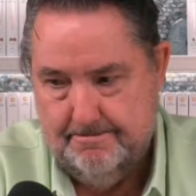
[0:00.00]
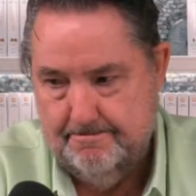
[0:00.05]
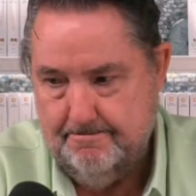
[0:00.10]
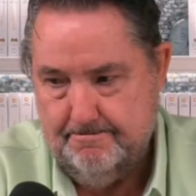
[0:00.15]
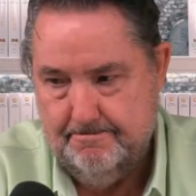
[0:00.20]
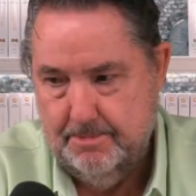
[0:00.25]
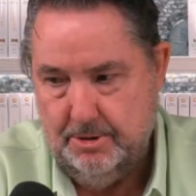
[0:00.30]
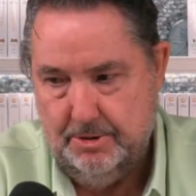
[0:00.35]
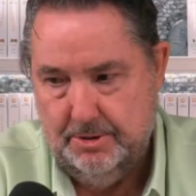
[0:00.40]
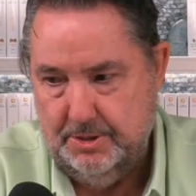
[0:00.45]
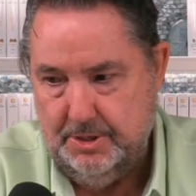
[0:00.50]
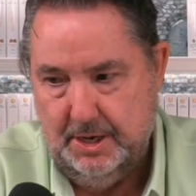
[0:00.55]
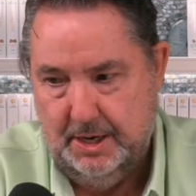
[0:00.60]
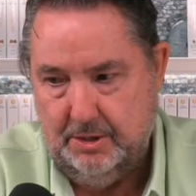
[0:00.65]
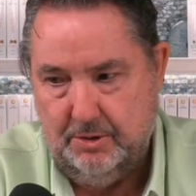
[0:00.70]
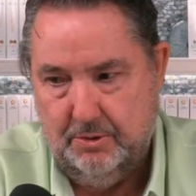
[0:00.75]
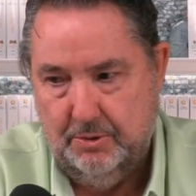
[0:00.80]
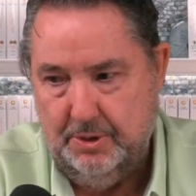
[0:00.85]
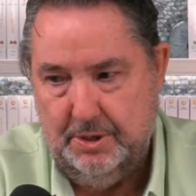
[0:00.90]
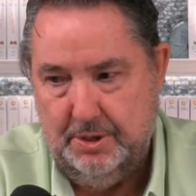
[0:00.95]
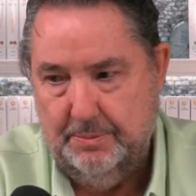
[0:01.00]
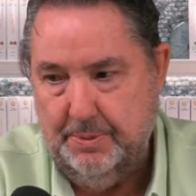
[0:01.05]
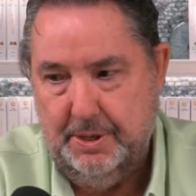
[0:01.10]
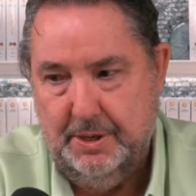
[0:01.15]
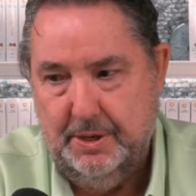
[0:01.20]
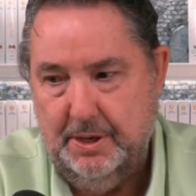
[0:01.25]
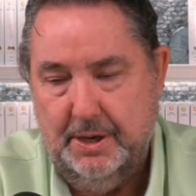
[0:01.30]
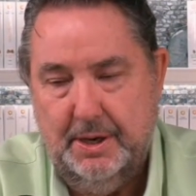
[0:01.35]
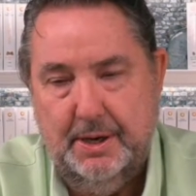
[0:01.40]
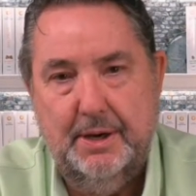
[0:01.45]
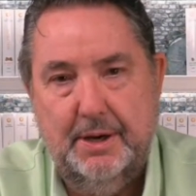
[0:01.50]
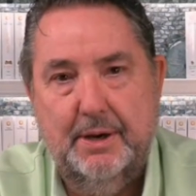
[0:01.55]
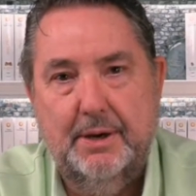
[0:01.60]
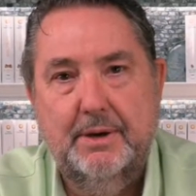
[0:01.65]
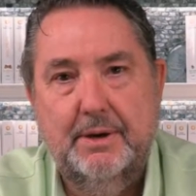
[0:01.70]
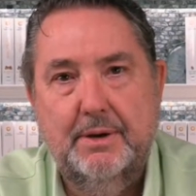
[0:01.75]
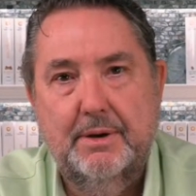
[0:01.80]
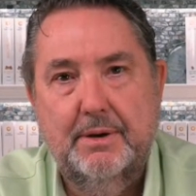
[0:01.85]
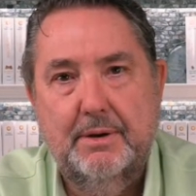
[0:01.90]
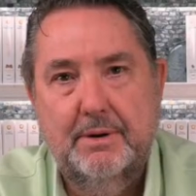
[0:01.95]
there's not going to be a
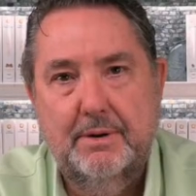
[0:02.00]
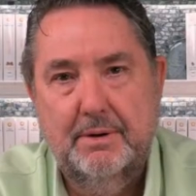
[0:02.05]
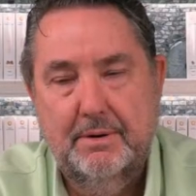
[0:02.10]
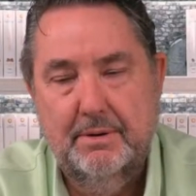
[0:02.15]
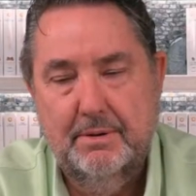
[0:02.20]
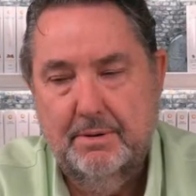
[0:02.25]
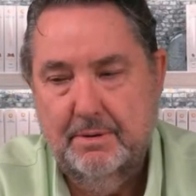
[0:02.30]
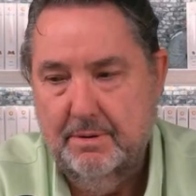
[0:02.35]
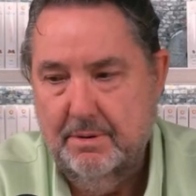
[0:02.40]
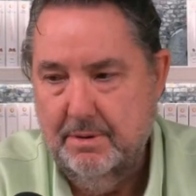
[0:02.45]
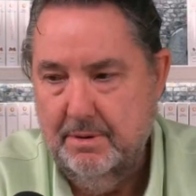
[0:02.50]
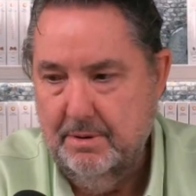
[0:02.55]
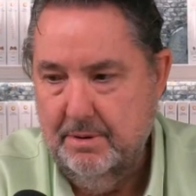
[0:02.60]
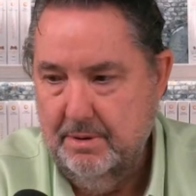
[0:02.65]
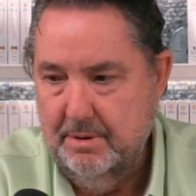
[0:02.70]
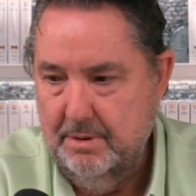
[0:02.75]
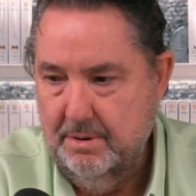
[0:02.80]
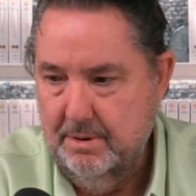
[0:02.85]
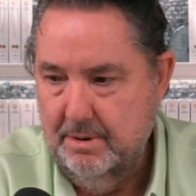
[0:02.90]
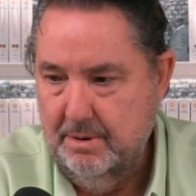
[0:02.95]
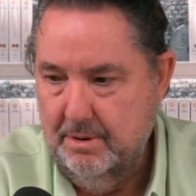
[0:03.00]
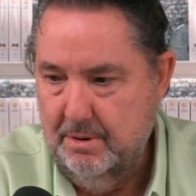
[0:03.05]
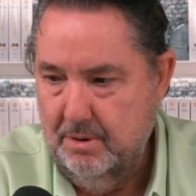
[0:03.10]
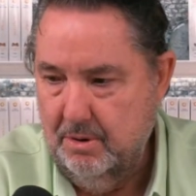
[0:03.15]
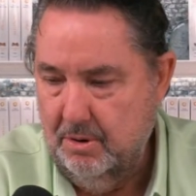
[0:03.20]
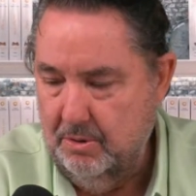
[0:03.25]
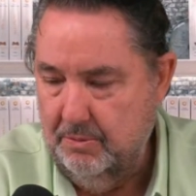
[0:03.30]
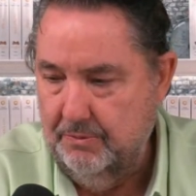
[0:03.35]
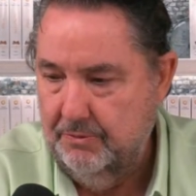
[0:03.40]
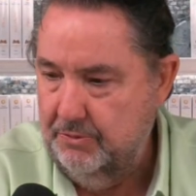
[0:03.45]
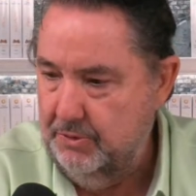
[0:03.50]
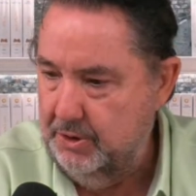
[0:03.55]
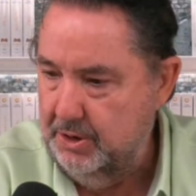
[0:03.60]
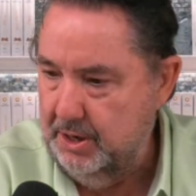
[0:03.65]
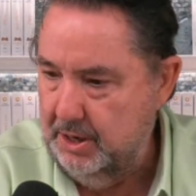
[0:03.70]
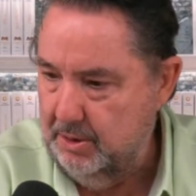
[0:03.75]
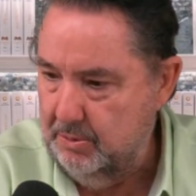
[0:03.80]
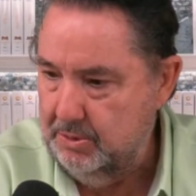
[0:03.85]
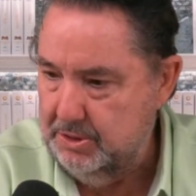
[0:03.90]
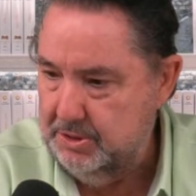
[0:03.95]
home for
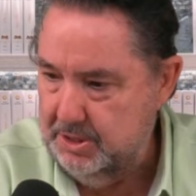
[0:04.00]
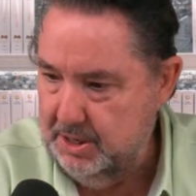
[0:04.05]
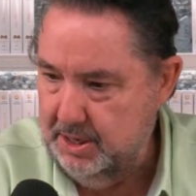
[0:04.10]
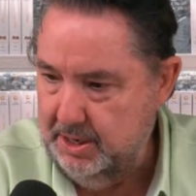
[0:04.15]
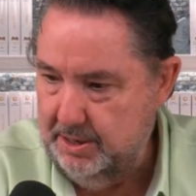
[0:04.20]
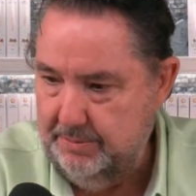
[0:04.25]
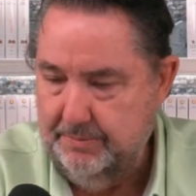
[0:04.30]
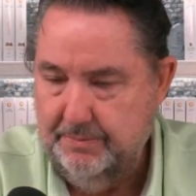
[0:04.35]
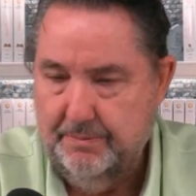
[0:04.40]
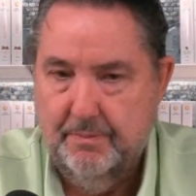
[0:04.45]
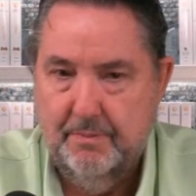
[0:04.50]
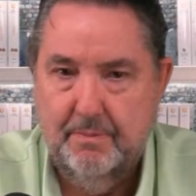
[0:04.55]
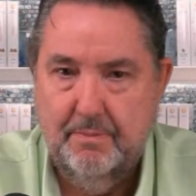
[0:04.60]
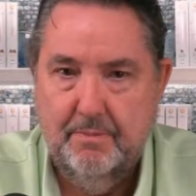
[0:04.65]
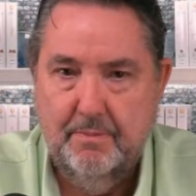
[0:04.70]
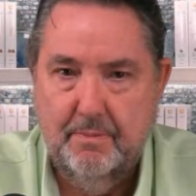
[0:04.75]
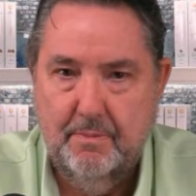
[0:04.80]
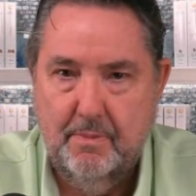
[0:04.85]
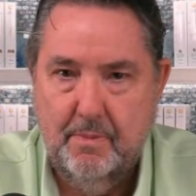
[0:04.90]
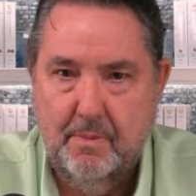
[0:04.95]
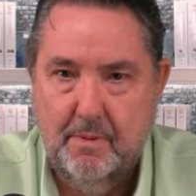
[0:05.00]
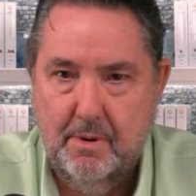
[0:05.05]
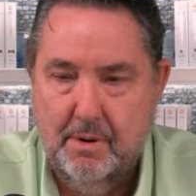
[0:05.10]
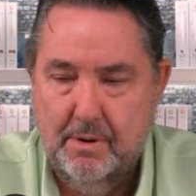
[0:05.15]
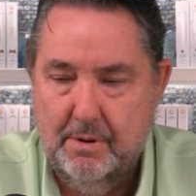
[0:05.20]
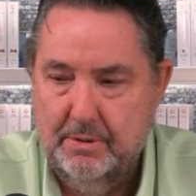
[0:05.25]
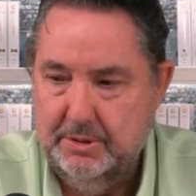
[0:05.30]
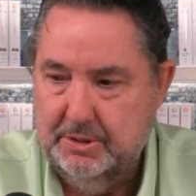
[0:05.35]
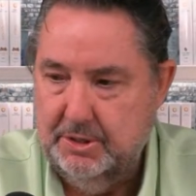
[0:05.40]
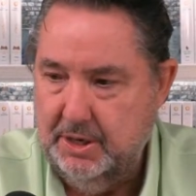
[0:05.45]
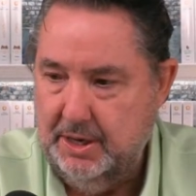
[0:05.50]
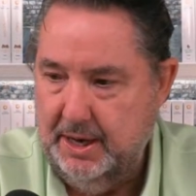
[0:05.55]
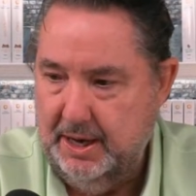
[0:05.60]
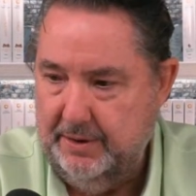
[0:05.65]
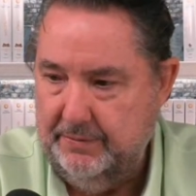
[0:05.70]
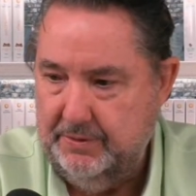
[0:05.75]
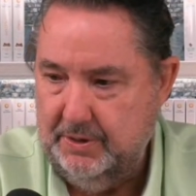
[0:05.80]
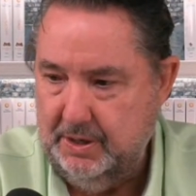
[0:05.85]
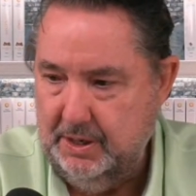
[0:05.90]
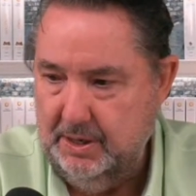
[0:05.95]
Yahweh's name. It's going to
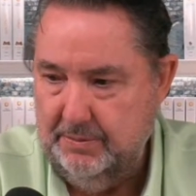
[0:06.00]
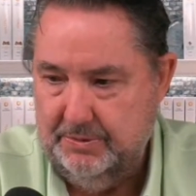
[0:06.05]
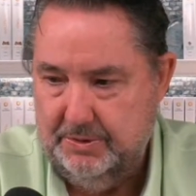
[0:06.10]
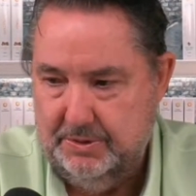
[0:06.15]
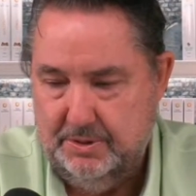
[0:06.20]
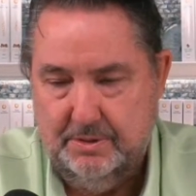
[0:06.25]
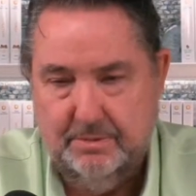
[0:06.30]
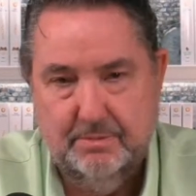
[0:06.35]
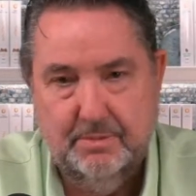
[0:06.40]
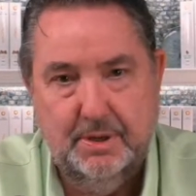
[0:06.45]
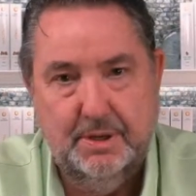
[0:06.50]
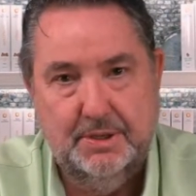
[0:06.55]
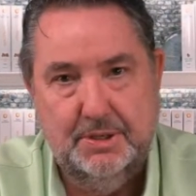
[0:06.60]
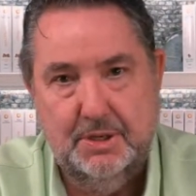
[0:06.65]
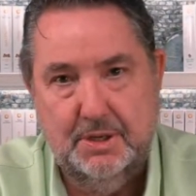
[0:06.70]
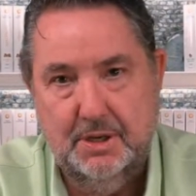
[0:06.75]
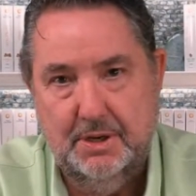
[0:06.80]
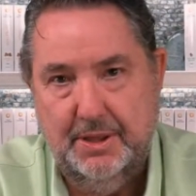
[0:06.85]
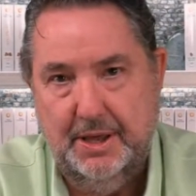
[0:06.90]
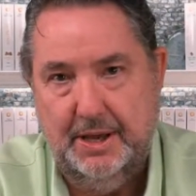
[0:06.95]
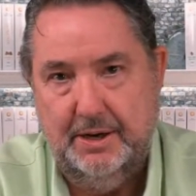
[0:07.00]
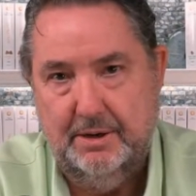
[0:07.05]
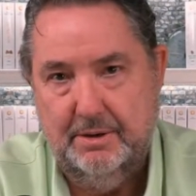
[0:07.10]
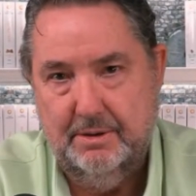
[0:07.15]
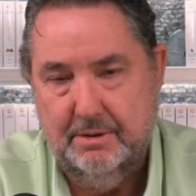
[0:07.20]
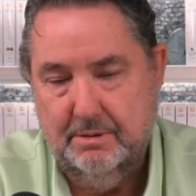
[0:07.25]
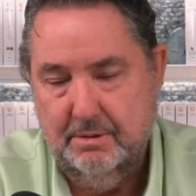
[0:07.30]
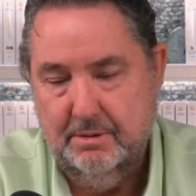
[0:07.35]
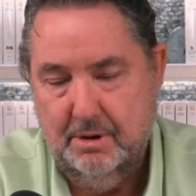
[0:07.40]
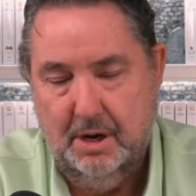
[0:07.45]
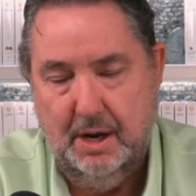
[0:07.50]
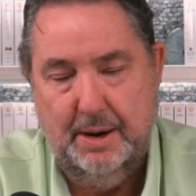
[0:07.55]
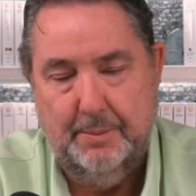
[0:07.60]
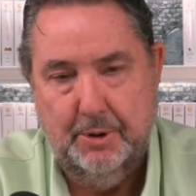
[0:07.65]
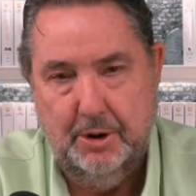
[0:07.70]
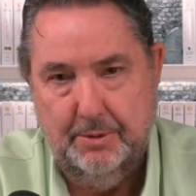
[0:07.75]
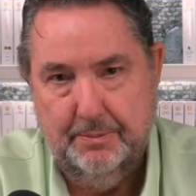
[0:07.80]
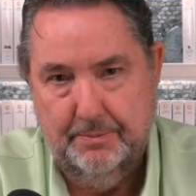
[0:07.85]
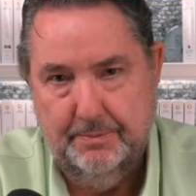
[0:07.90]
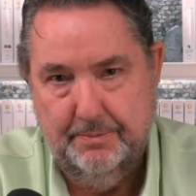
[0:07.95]
have to listen to that clamor.